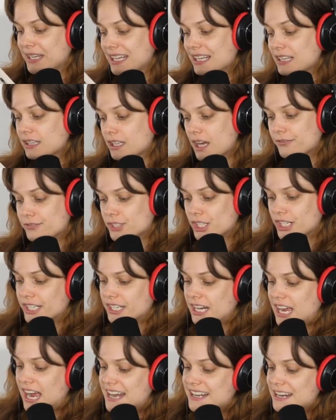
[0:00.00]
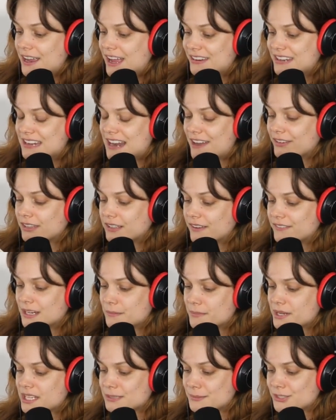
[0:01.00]
But he loved her. I had never loved
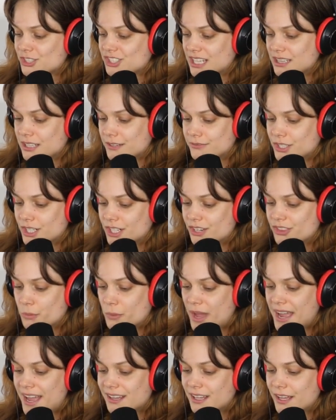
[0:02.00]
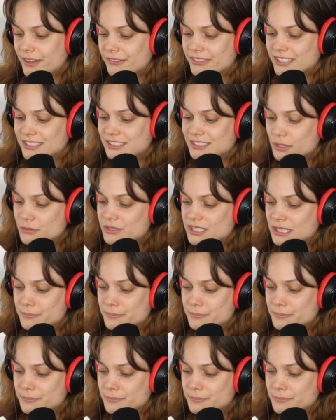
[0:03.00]
anybody as much as I loved her. The way I love is so